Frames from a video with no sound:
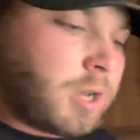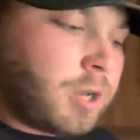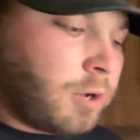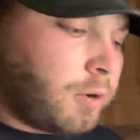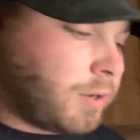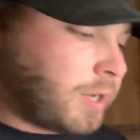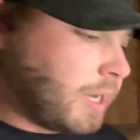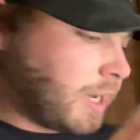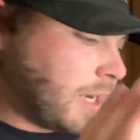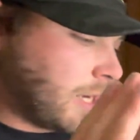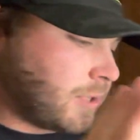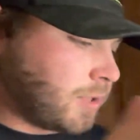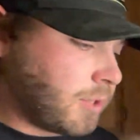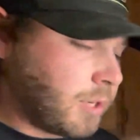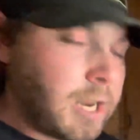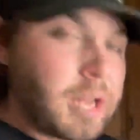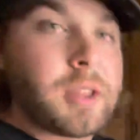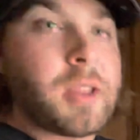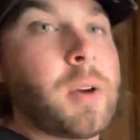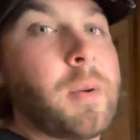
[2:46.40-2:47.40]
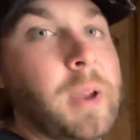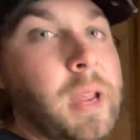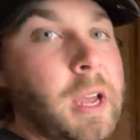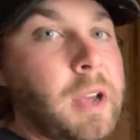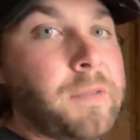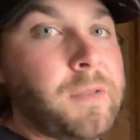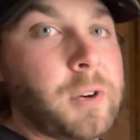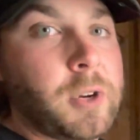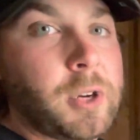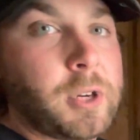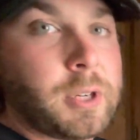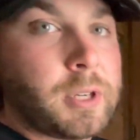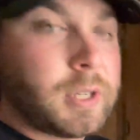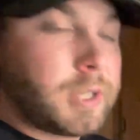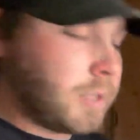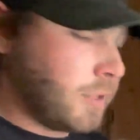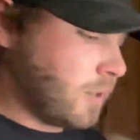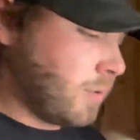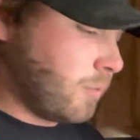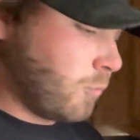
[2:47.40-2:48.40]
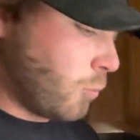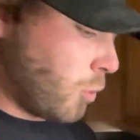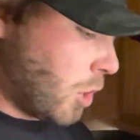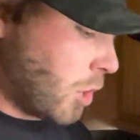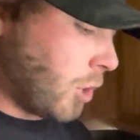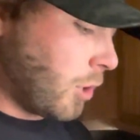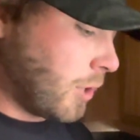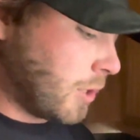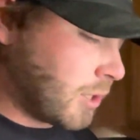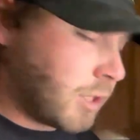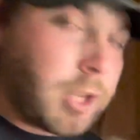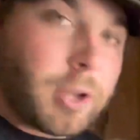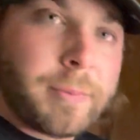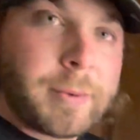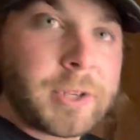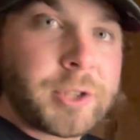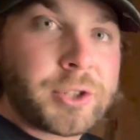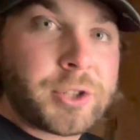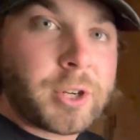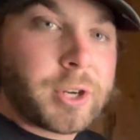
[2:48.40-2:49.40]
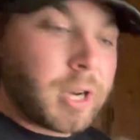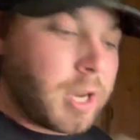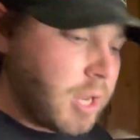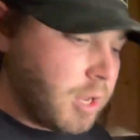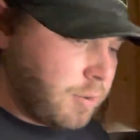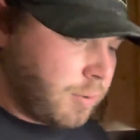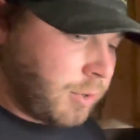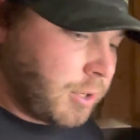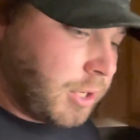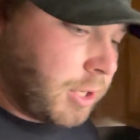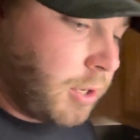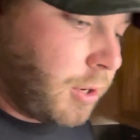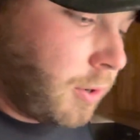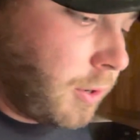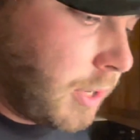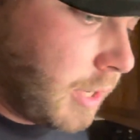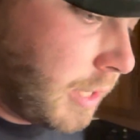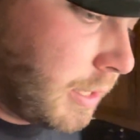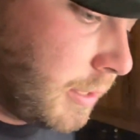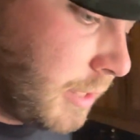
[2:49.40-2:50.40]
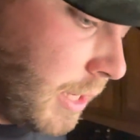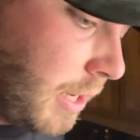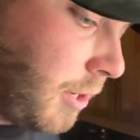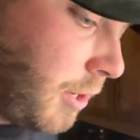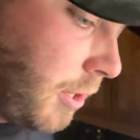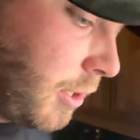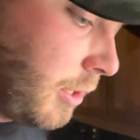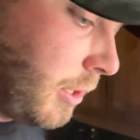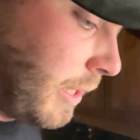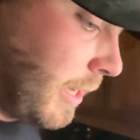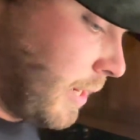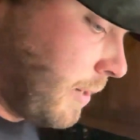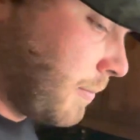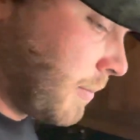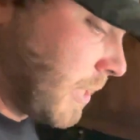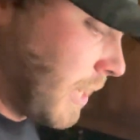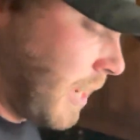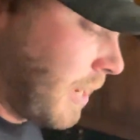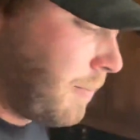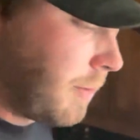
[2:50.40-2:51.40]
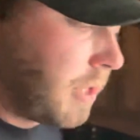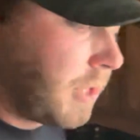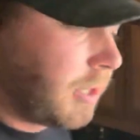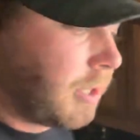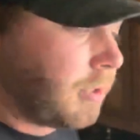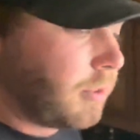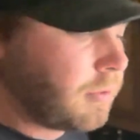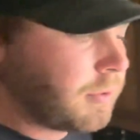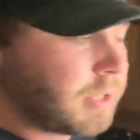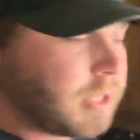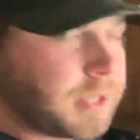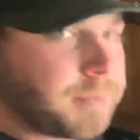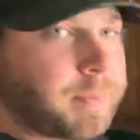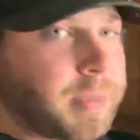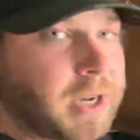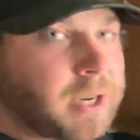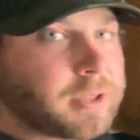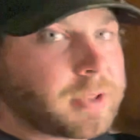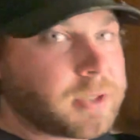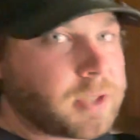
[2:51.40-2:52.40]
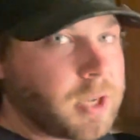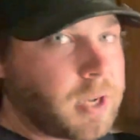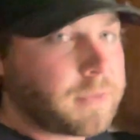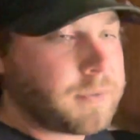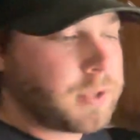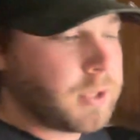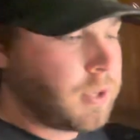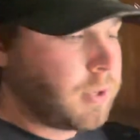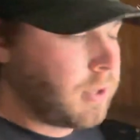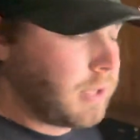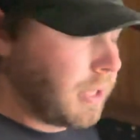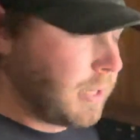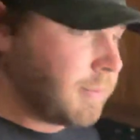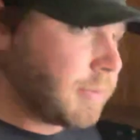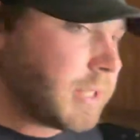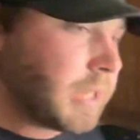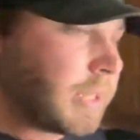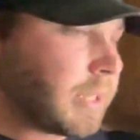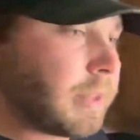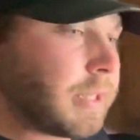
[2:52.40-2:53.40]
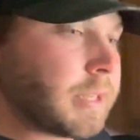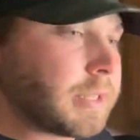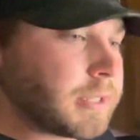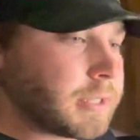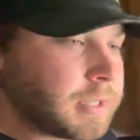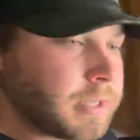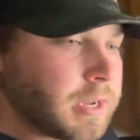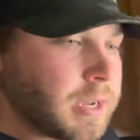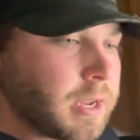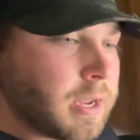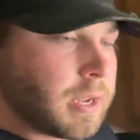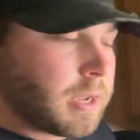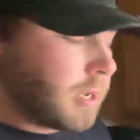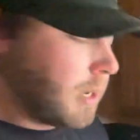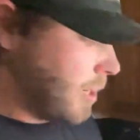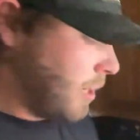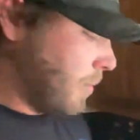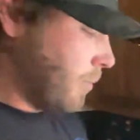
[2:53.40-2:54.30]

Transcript: Okay guys, so now that we have our water and salt mixture, we're going to go ahead and take our clams. I'm going to use these bigger soft shell clams like this. We're